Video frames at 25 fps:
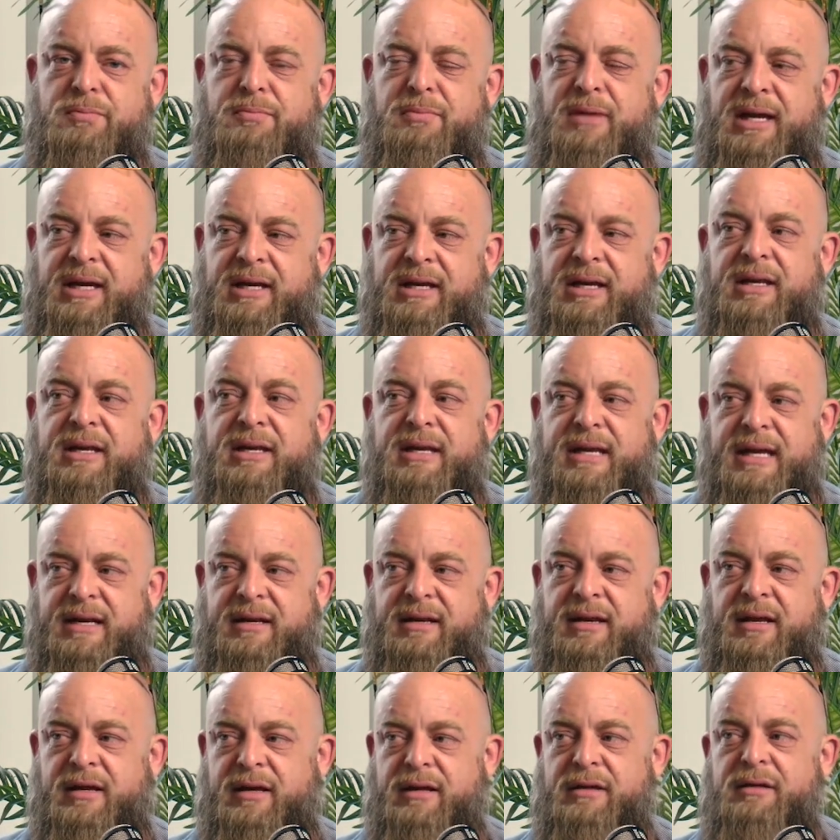you're making
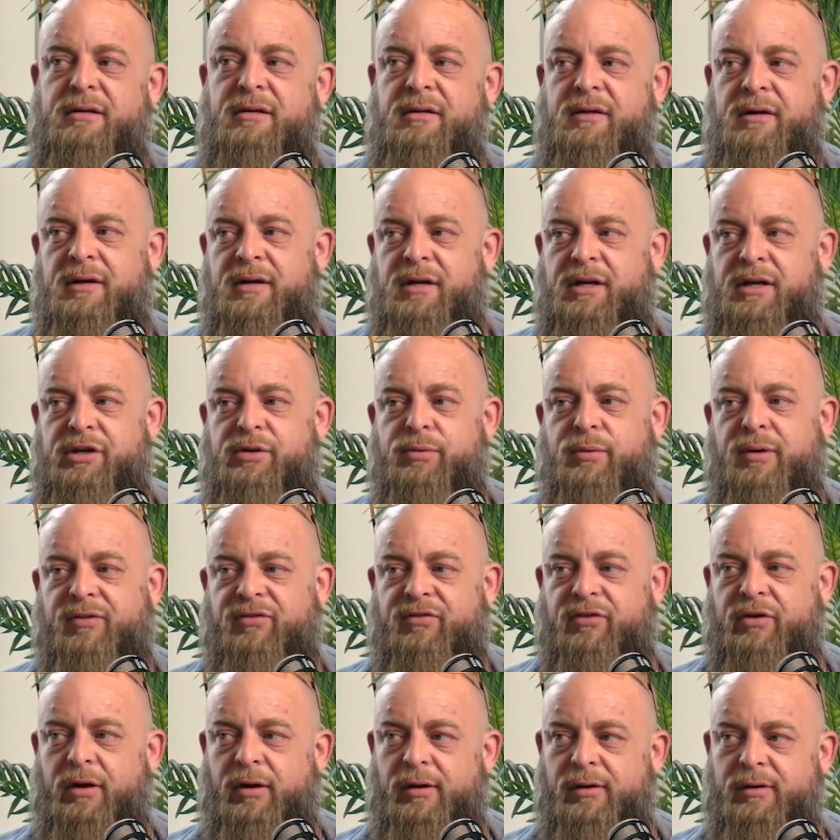net net in
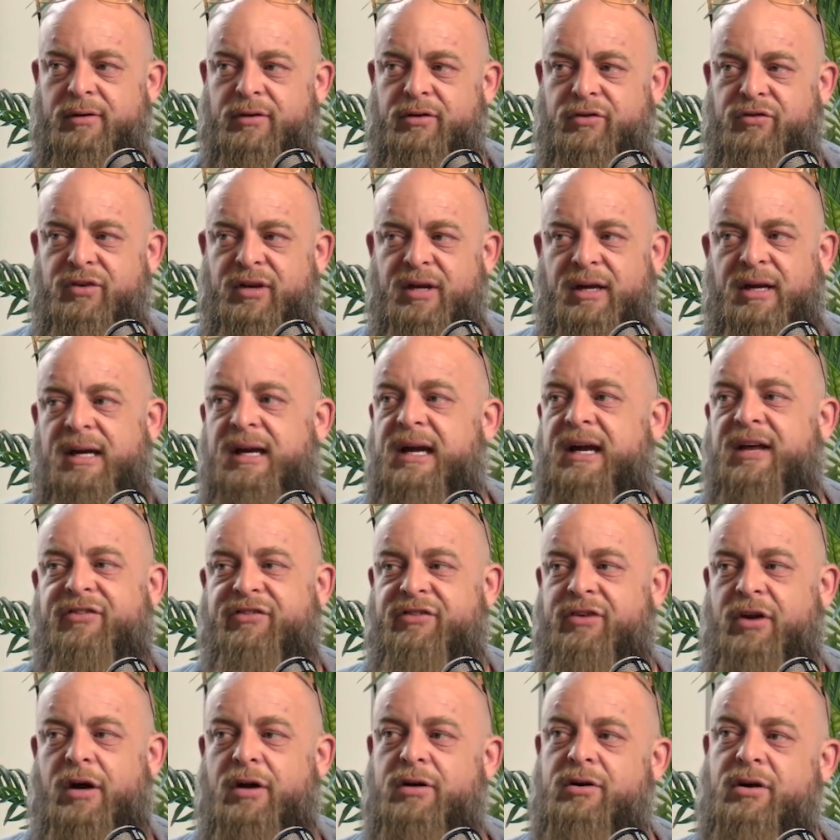US dollars
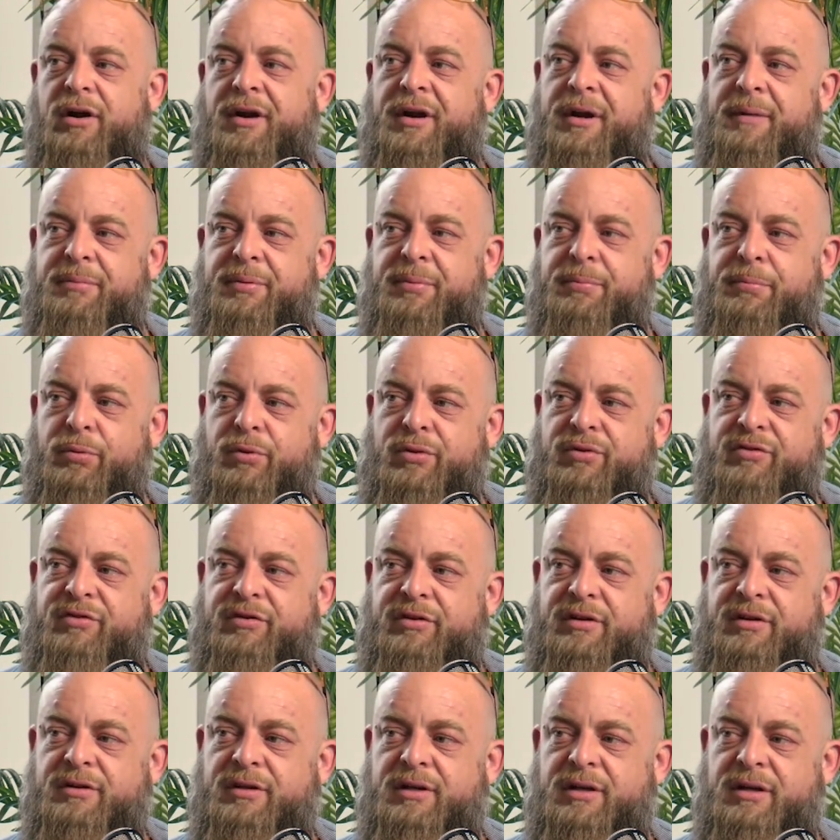has not gone up
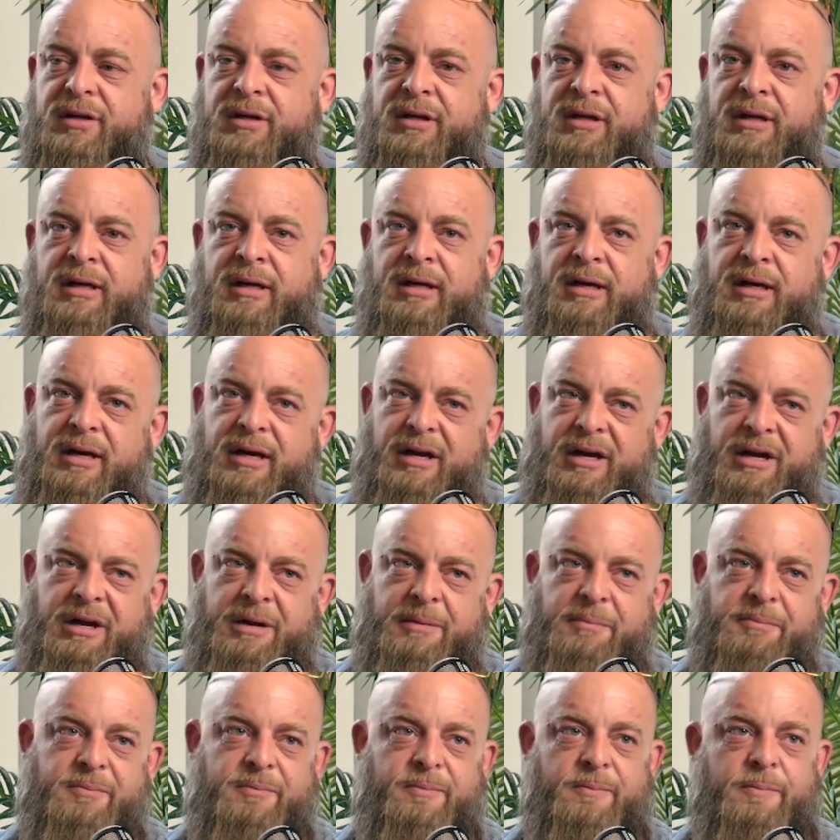proportionately.
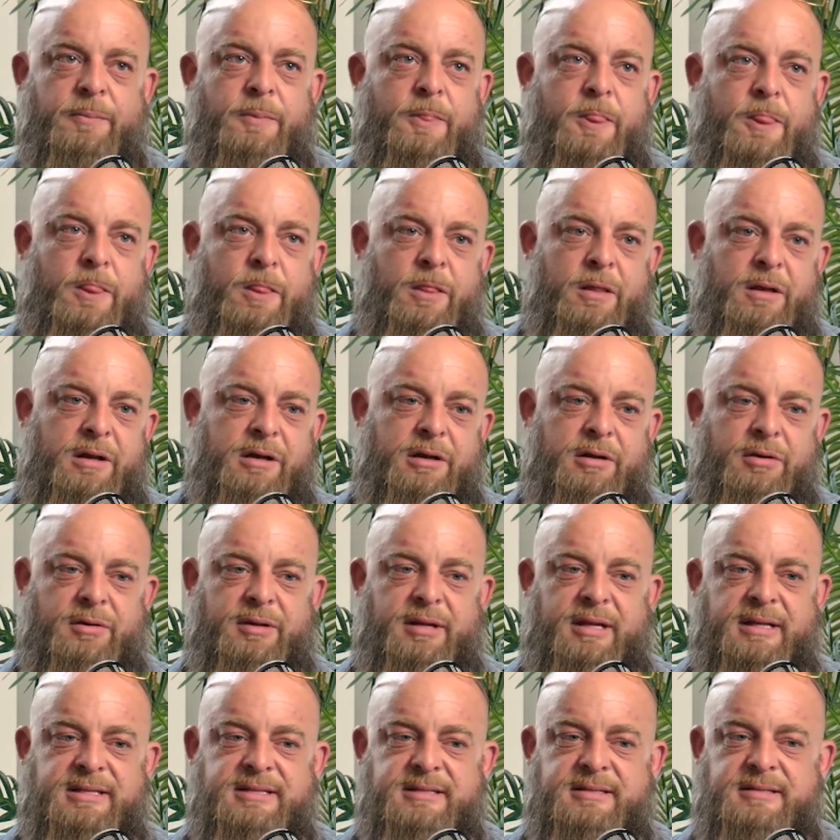Um, you know,
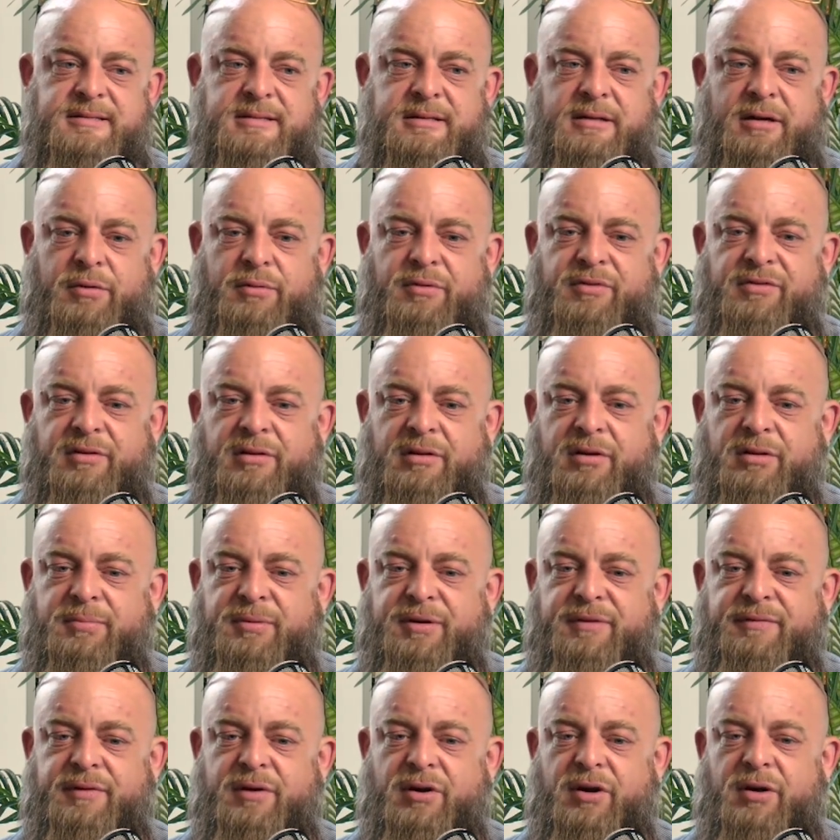and that's always a little
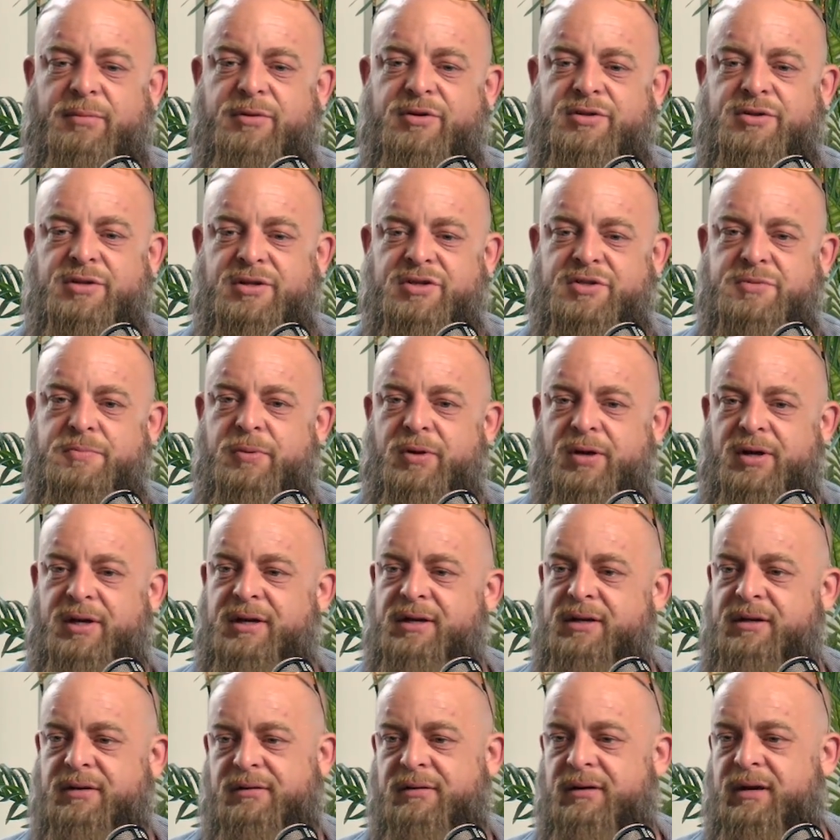bit of an arbitrage
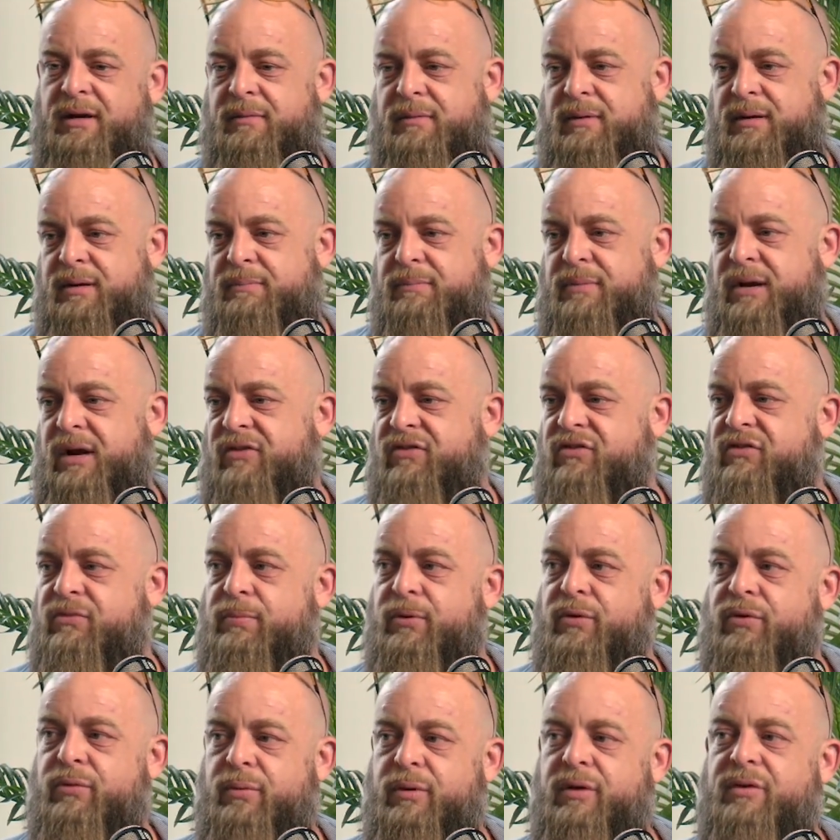play and, it bounces
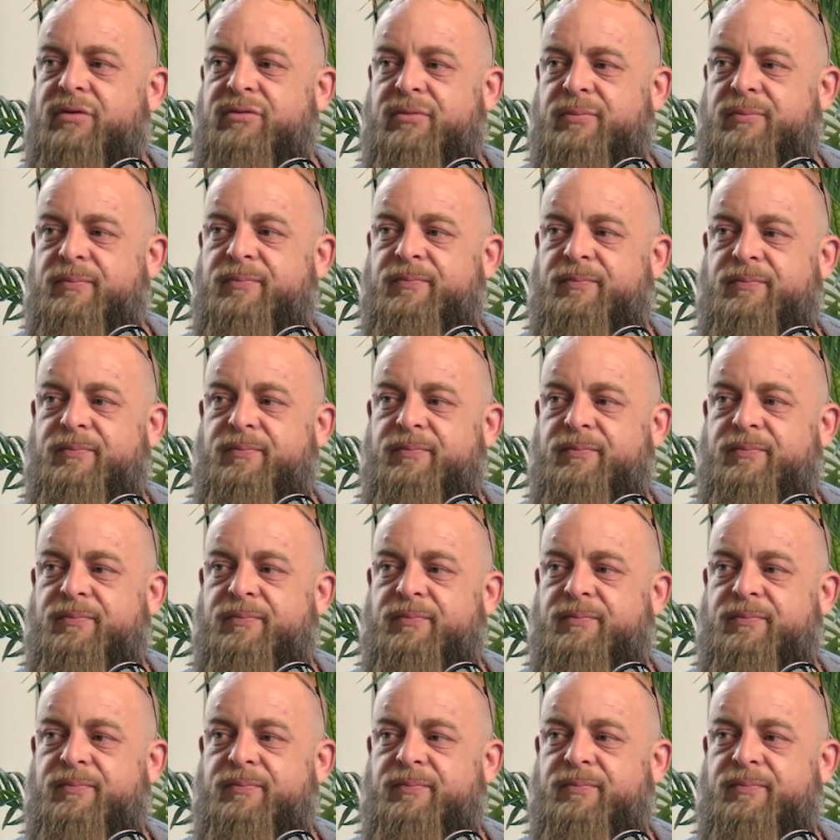both ways.